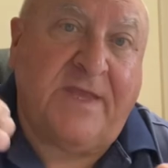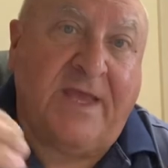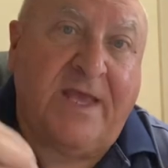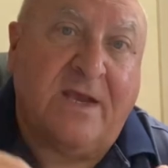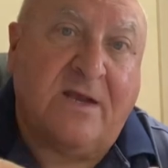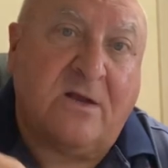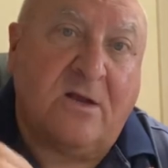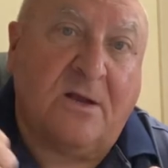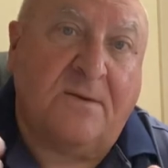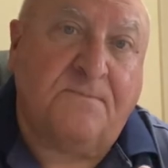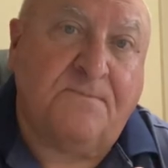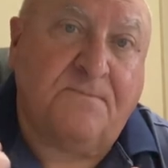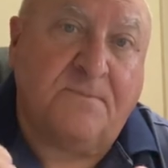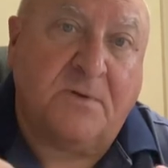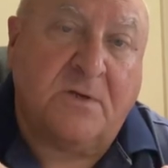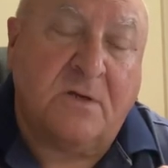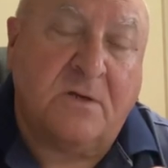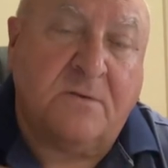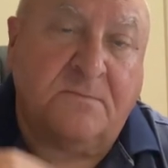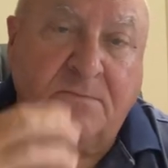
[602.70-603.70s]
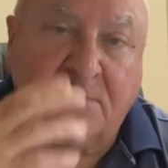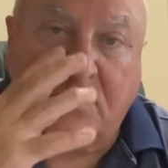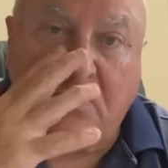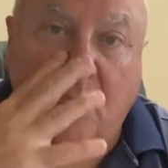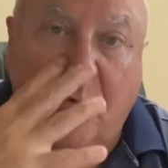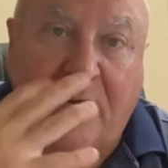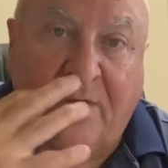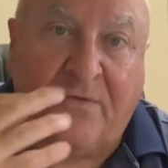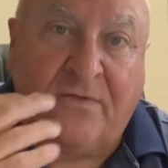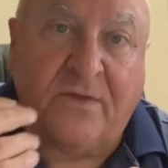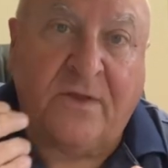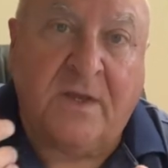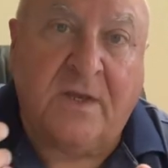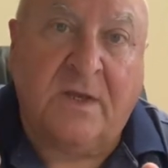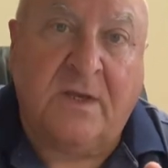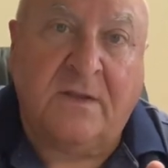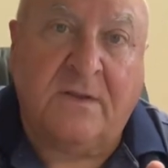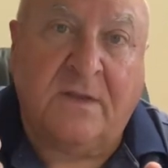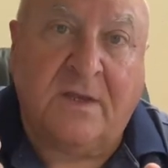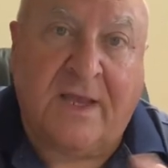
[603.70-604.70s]
hiccup comes with
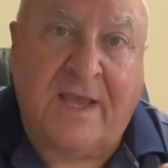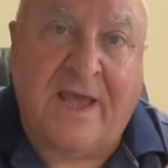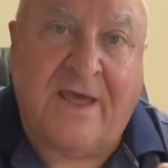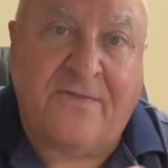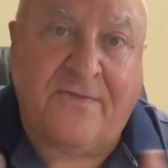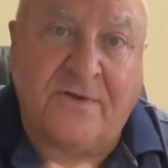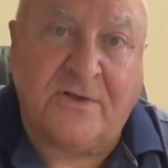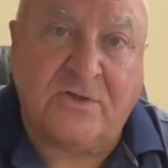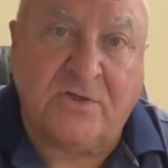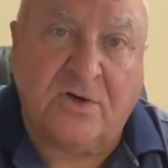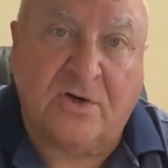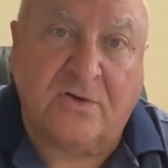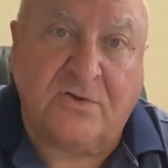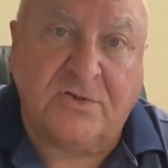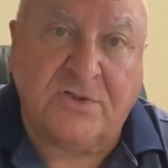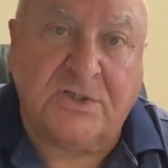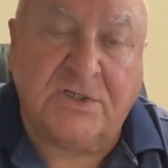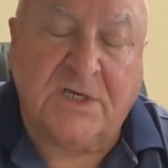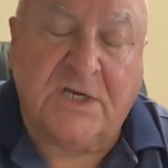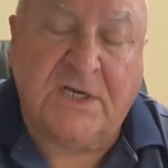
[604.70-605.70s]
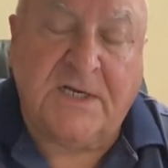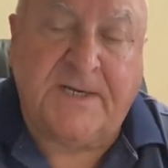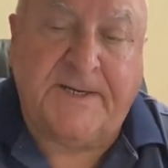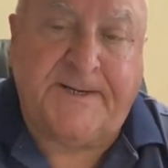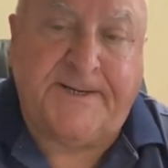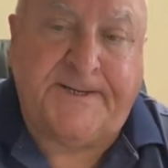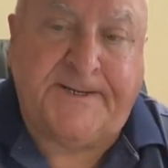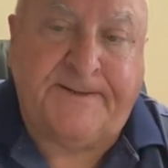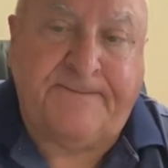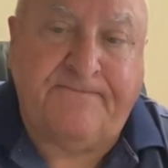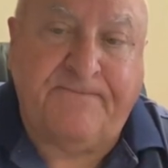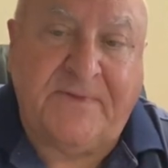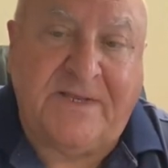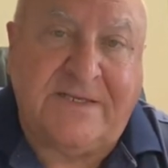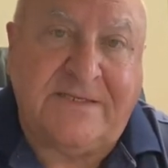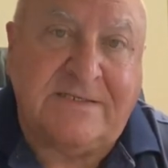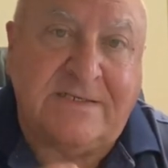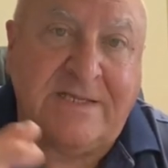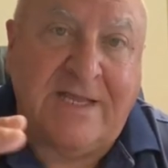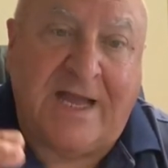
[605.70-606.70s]
the Catholic Church.
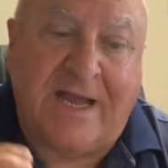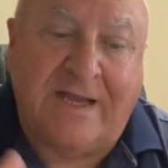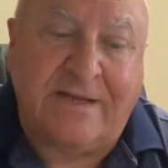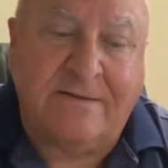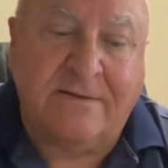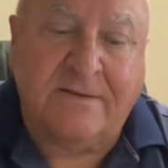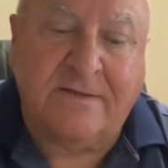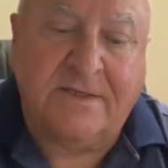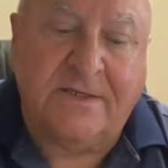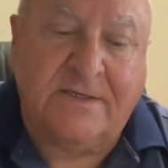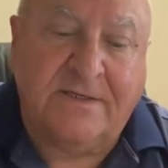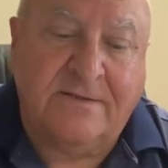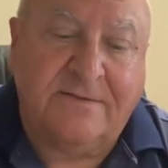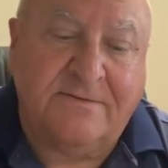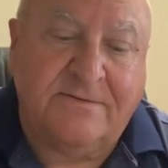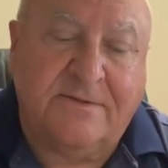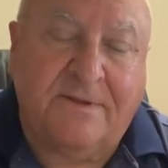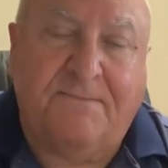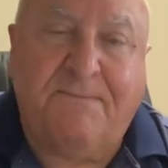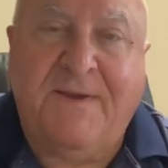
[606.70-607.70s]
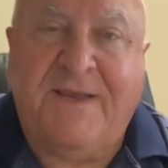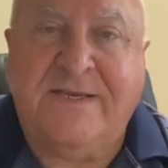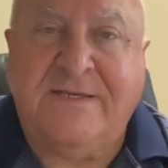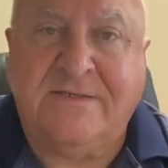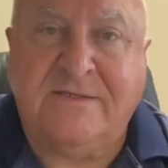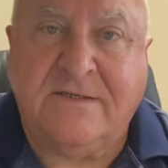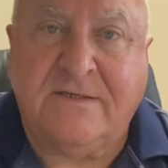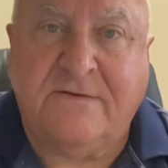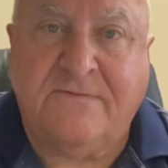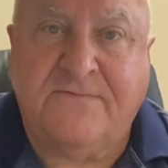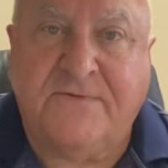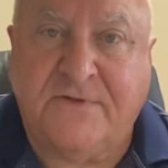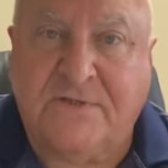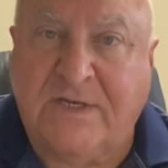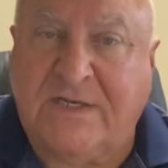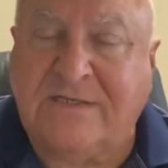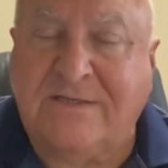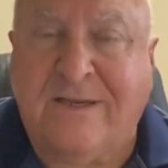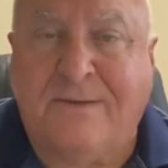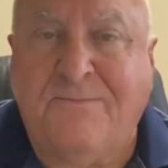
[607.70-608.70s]
It's not the basic,
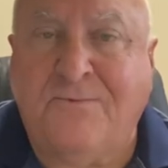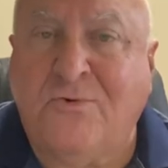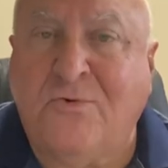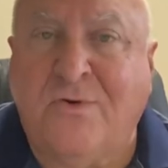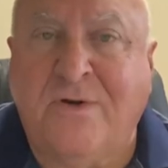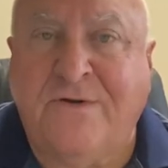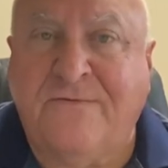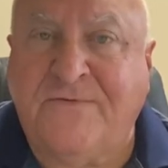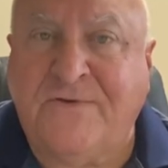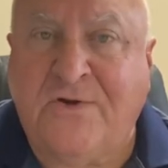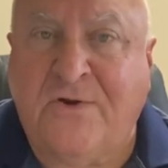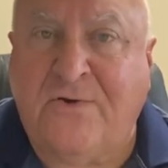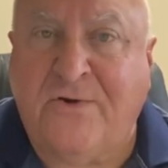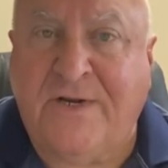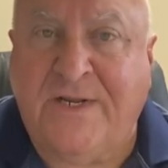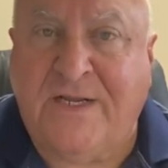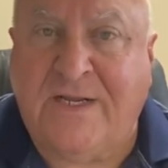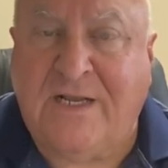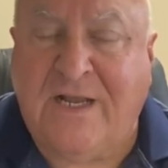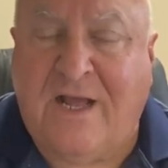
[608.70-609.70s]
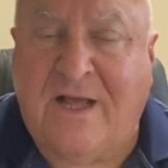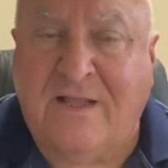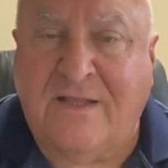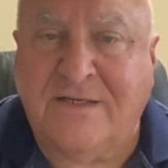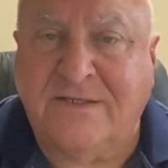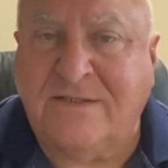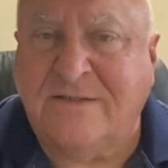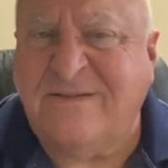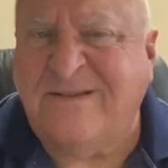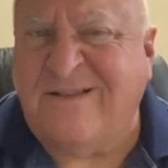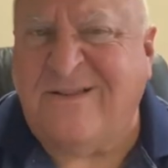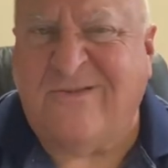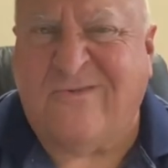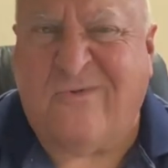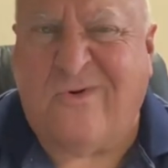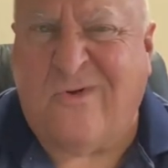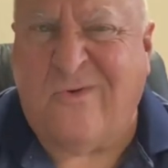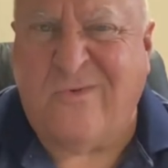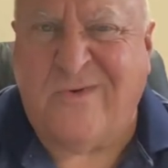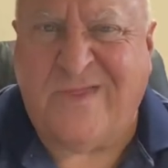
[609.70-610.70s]
it's like joining a fraternity in college. There's nothing
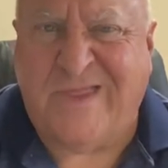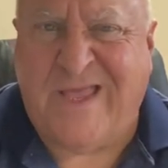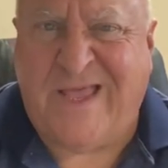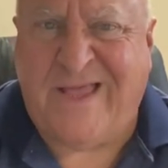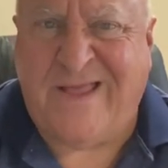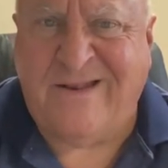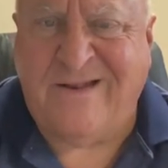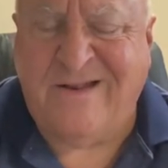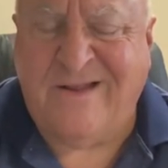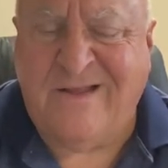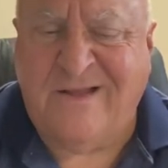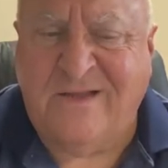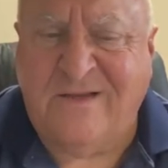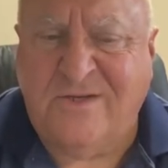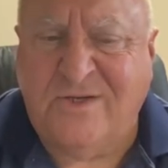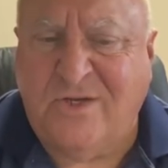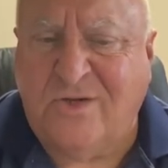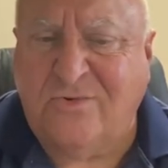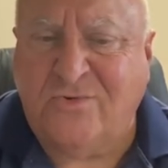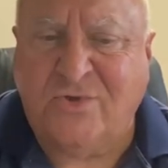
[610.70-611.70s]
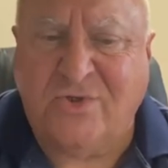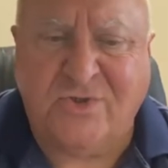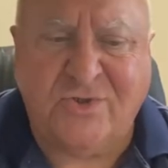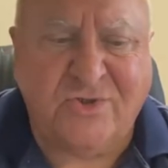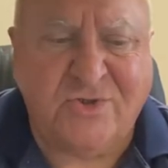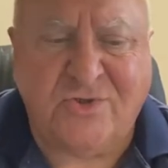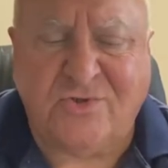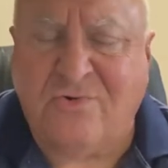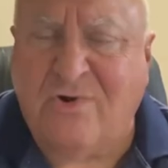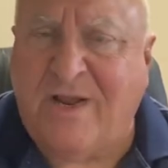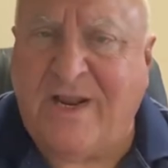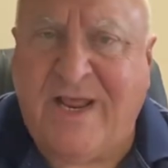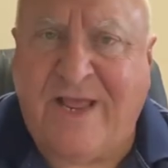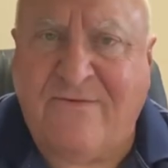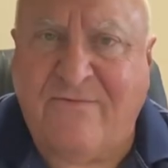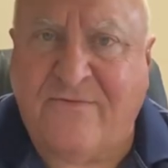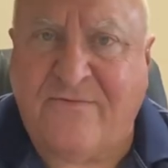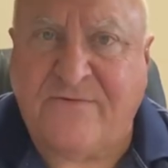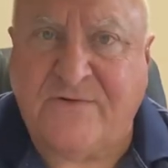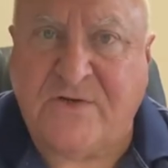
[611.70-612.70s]
wrong with that. You know, you're just trying to
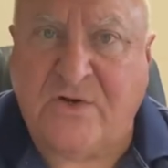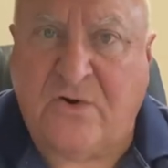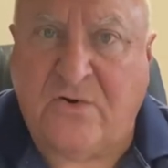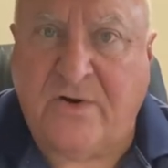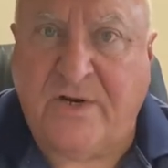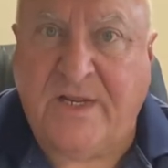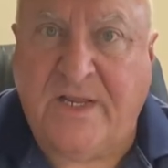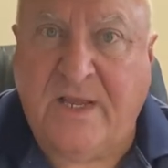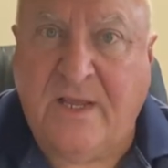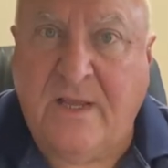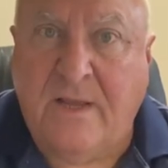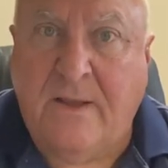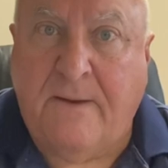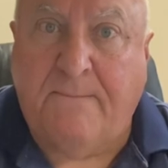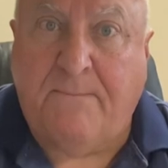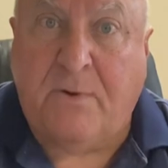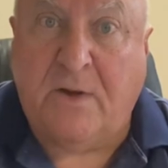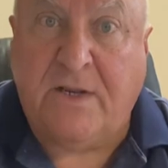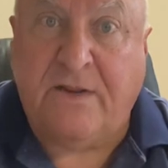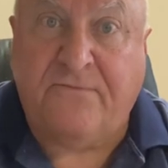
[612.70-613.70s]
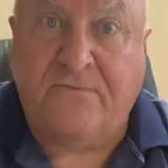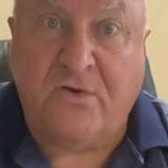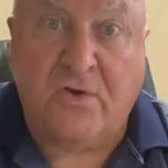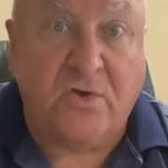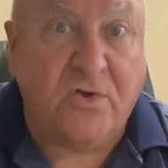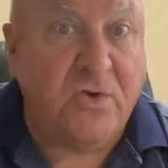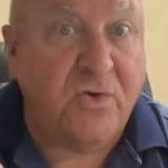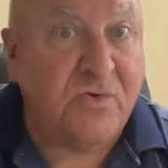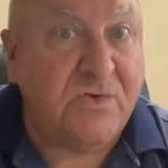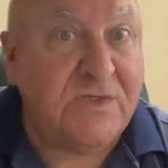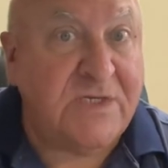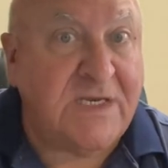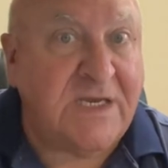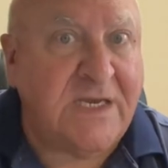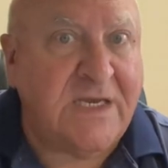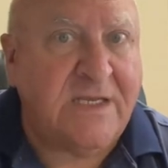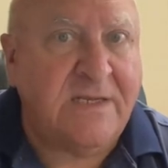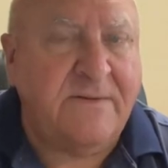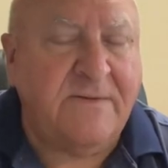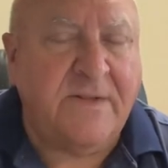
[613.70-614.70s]
have a fraternity. But if you're using
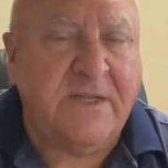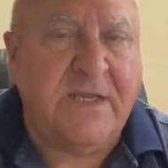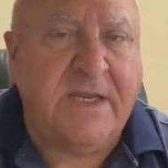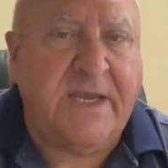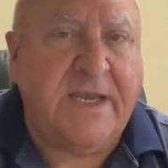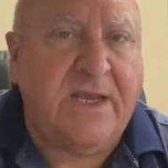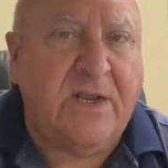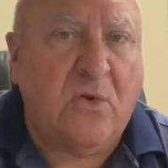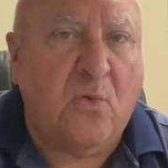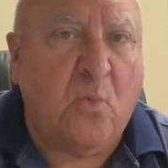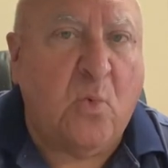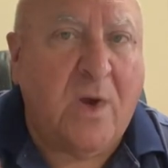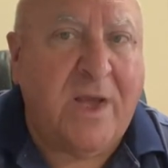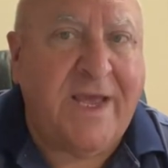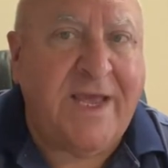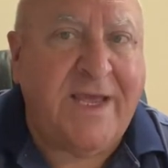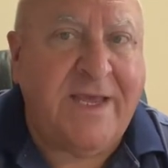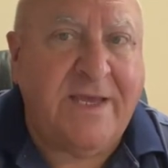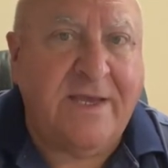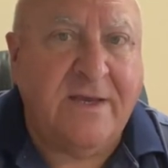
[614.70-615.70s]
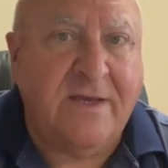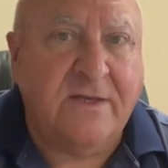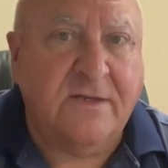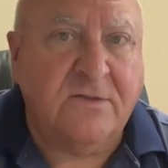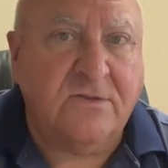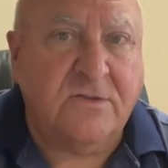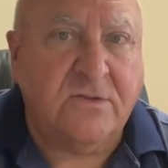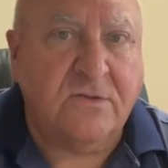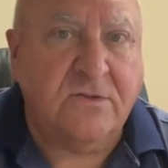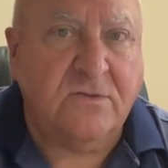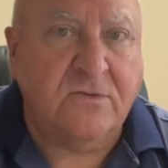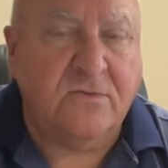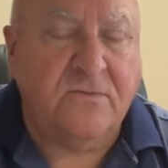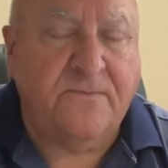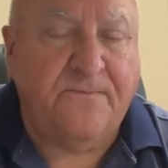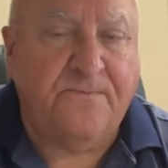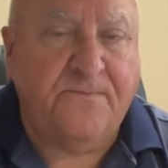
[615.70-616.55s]
it in a way to